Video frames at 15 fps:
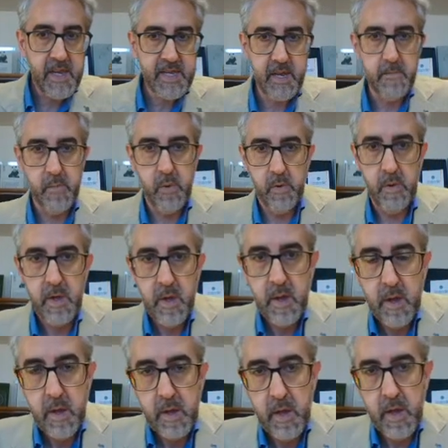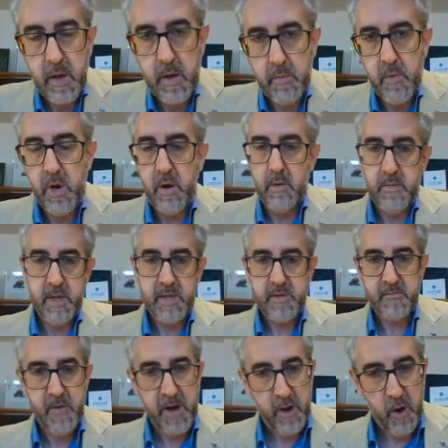simple. Uh, well,
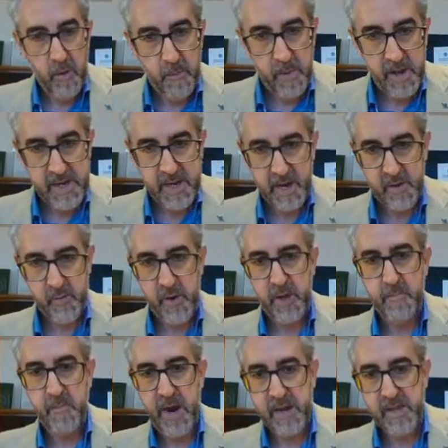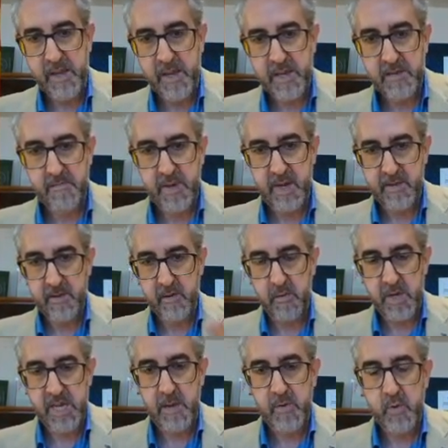it's very complex actually in practice, but
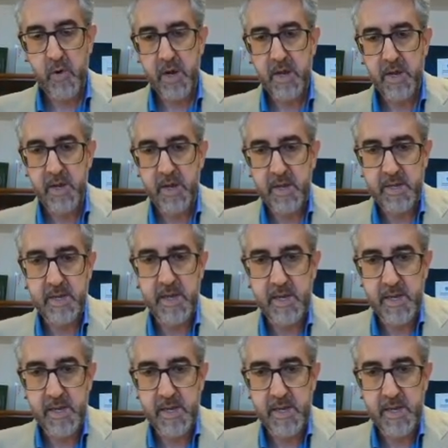conceptually is, is